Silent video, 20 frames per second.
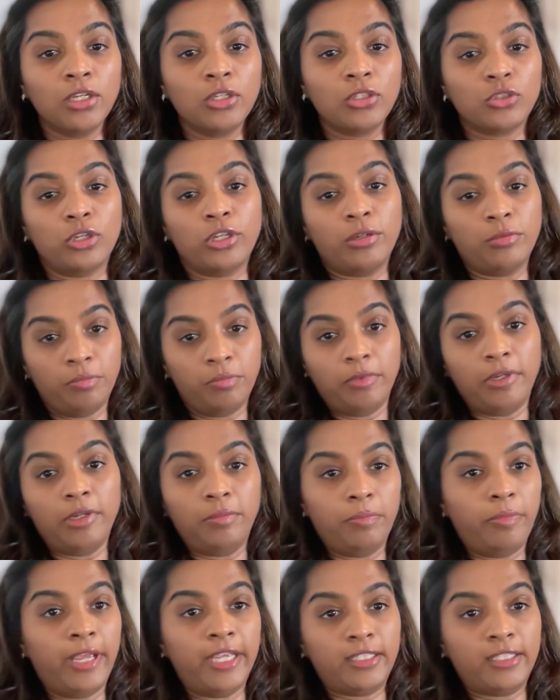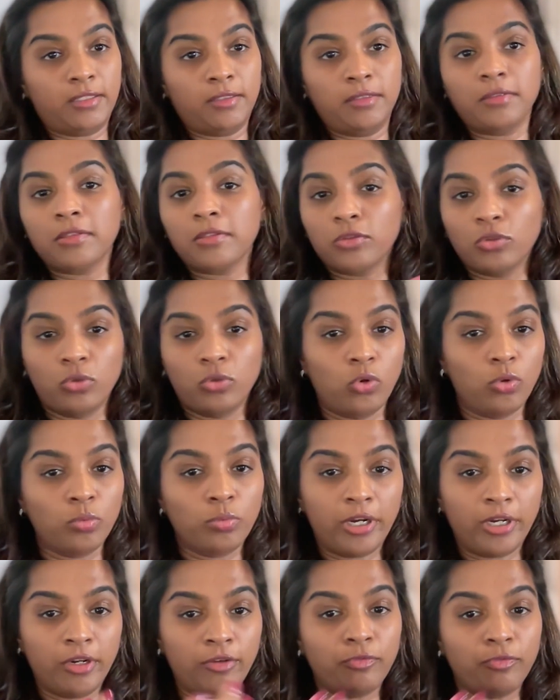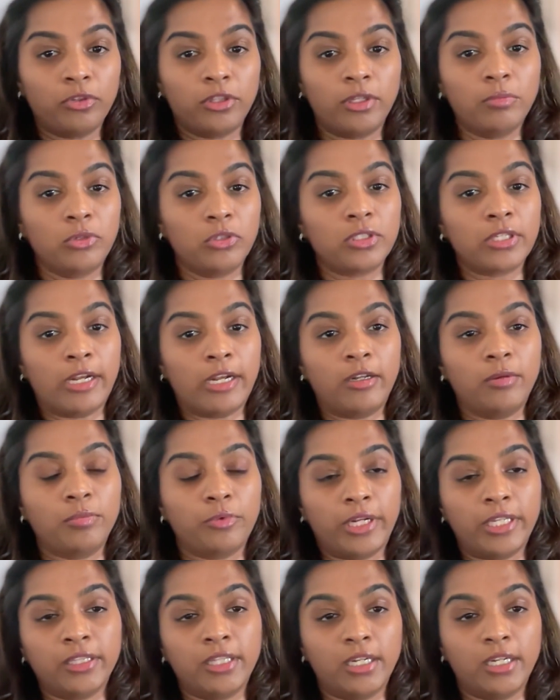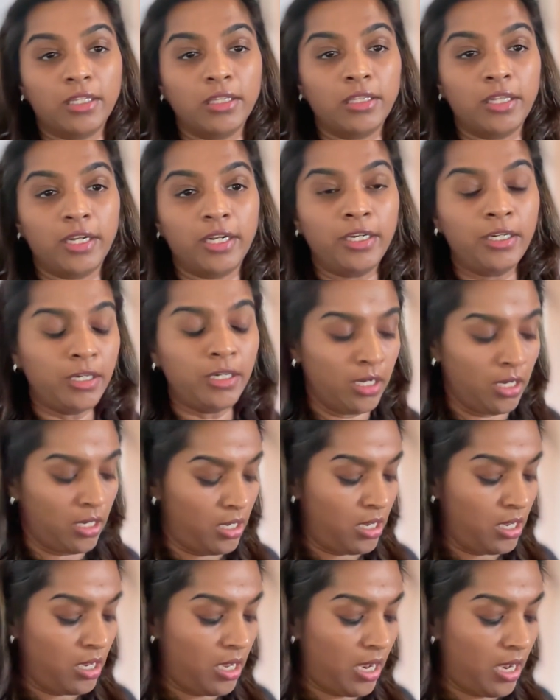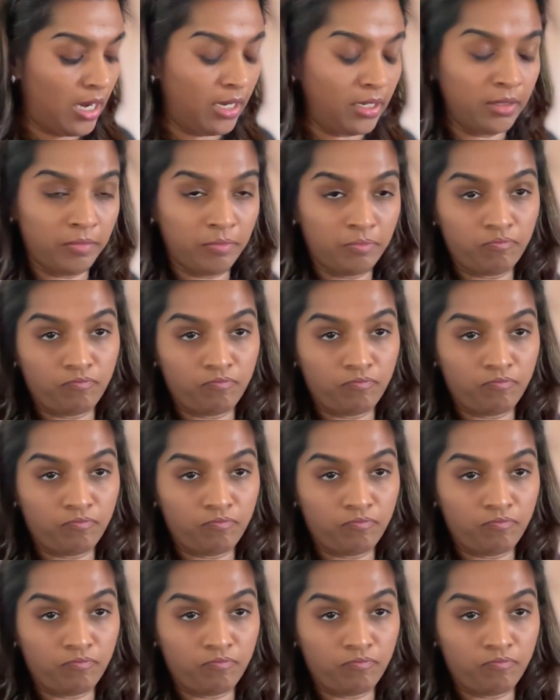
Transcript: So it, it makes no brainer for them to sign up right then and there. And